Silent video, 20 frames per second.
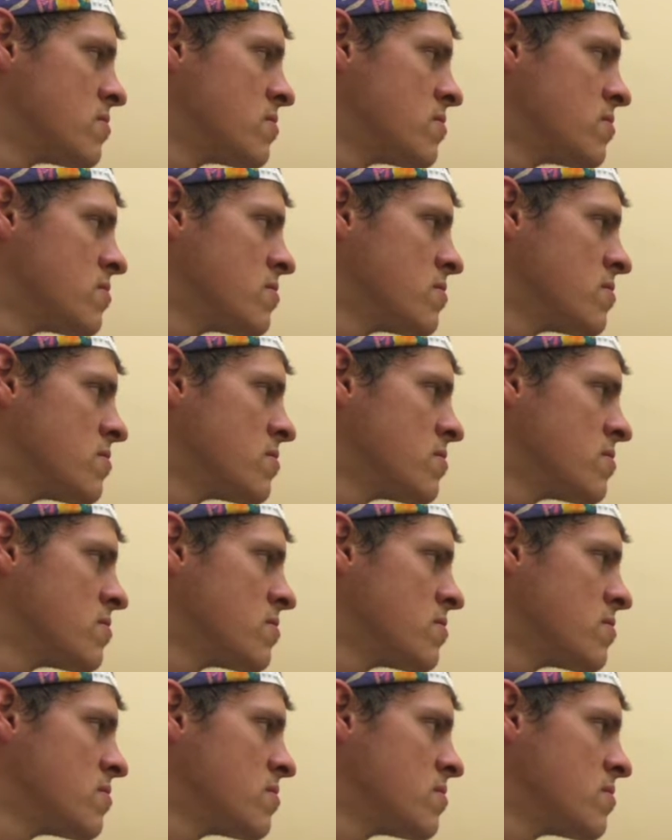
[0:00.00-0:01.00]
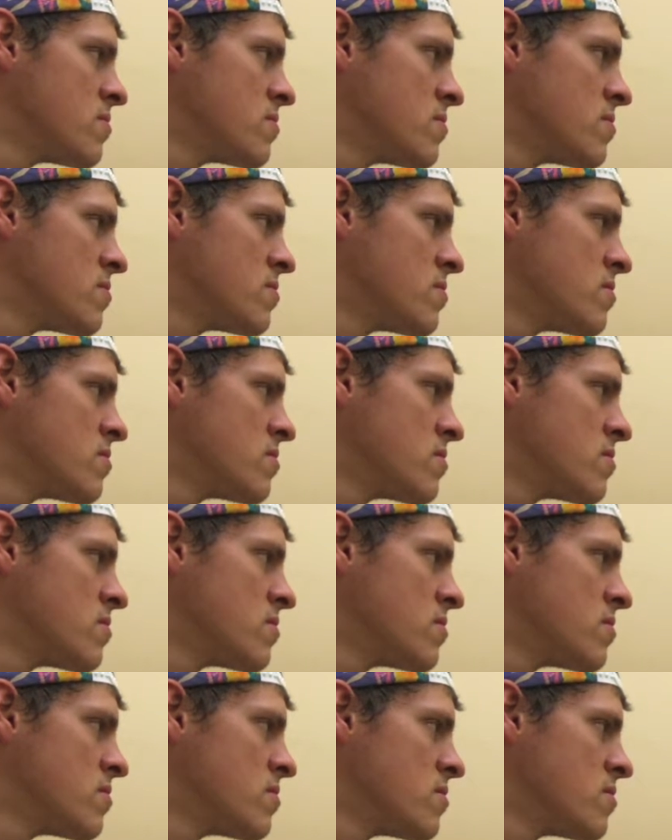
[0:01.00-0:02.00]

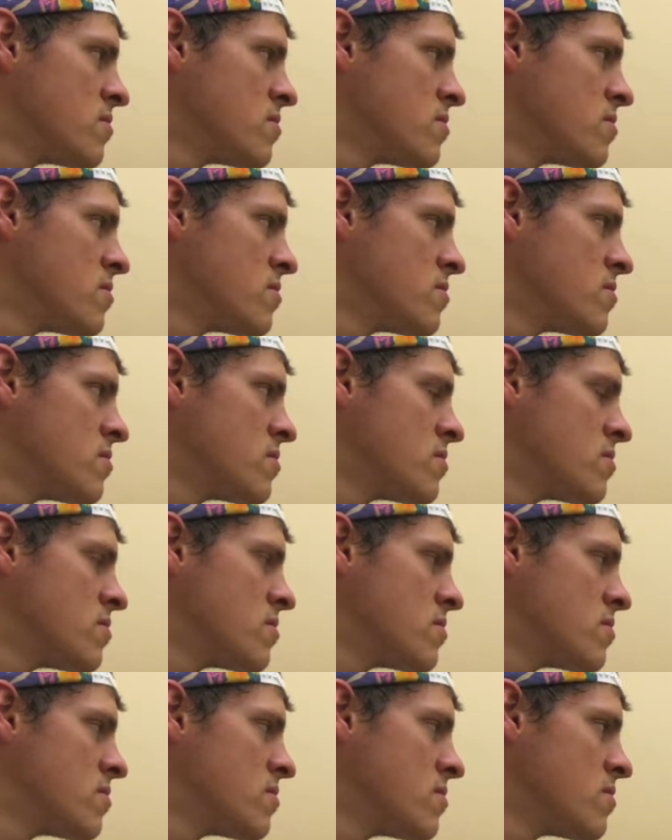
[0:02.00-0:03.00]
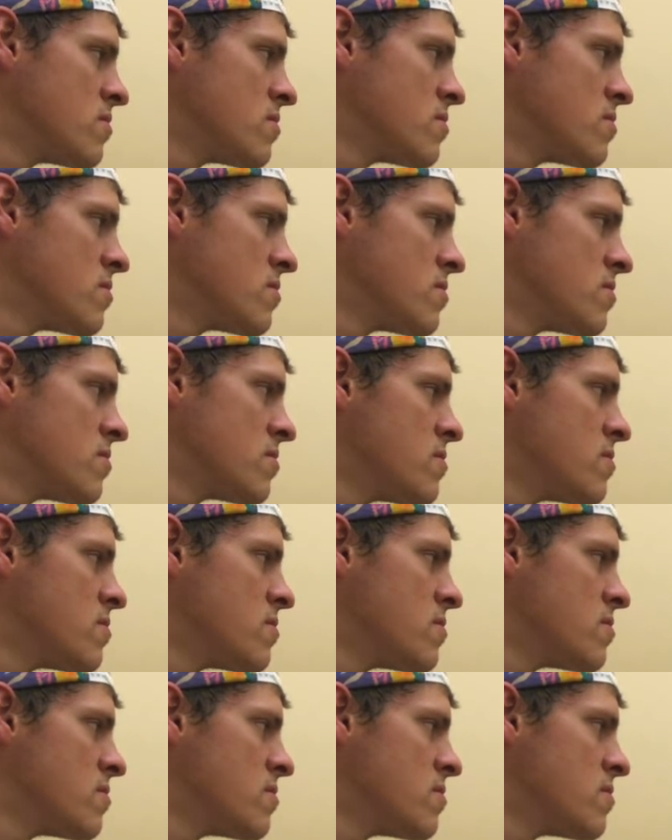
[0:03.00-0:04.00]

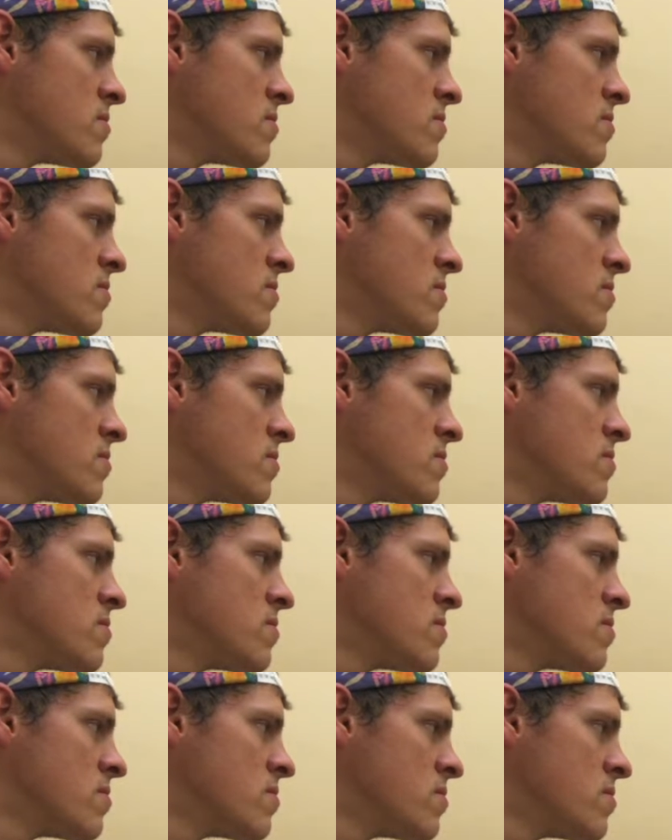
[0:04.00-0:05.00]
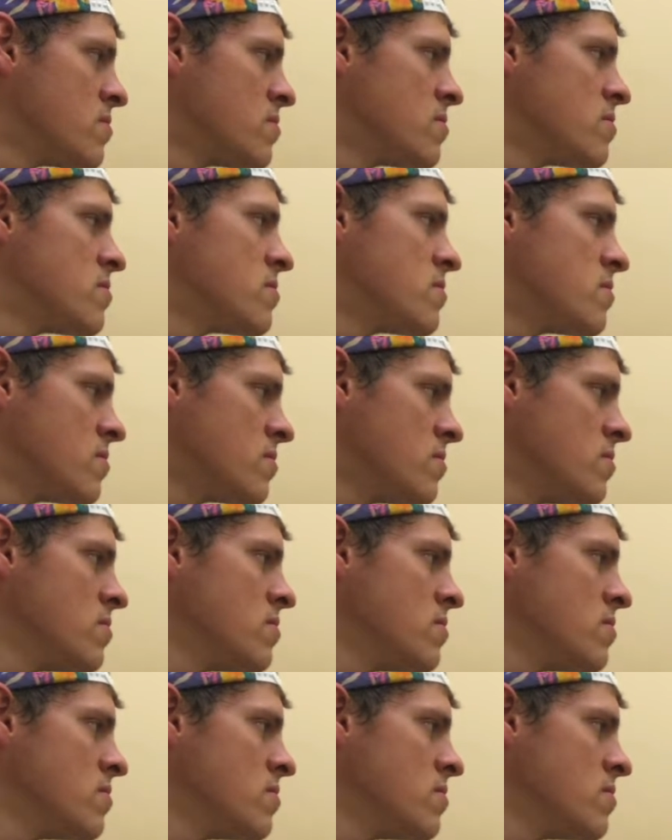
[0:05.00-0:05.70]
No words are spoken by the person on screen.